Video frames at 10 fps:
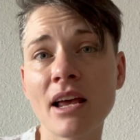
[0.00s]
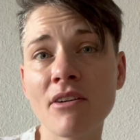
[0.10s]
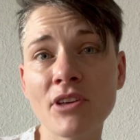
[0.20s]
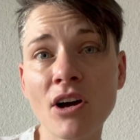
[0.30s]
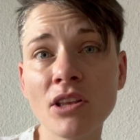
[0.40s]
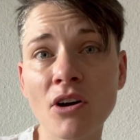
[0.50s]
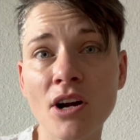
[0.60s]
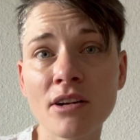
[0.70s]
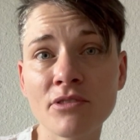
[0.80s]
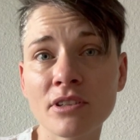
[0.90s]
they all
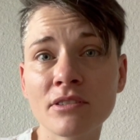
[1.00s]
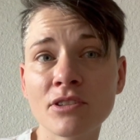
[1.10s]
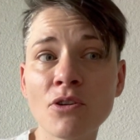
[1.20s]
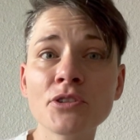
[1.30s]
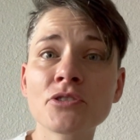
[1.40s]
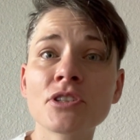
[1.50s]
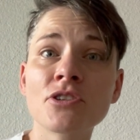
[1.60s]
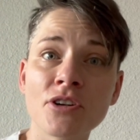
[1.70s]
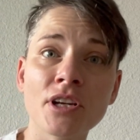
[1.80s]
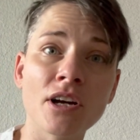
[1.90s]
are. The culture is
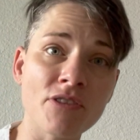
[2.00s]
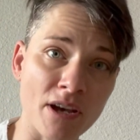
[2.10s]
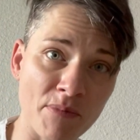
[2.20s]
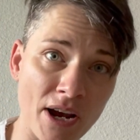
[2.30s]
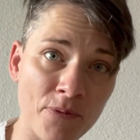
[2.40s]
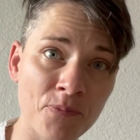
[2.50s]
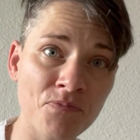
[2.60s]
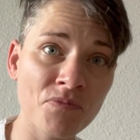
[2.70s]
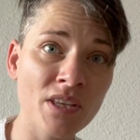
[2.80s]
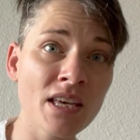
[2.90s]
turning on them now.
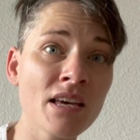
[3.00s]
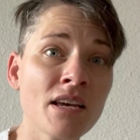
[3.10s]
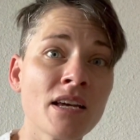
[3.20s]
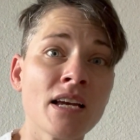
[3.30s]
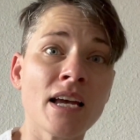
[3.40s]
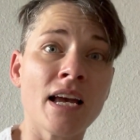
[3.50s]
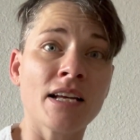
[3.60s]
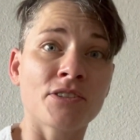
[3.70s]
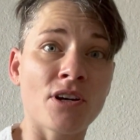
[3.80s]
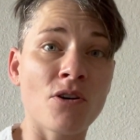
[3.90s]

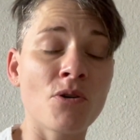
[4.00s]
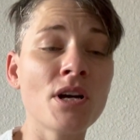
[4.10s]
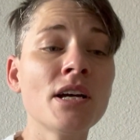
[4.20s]
So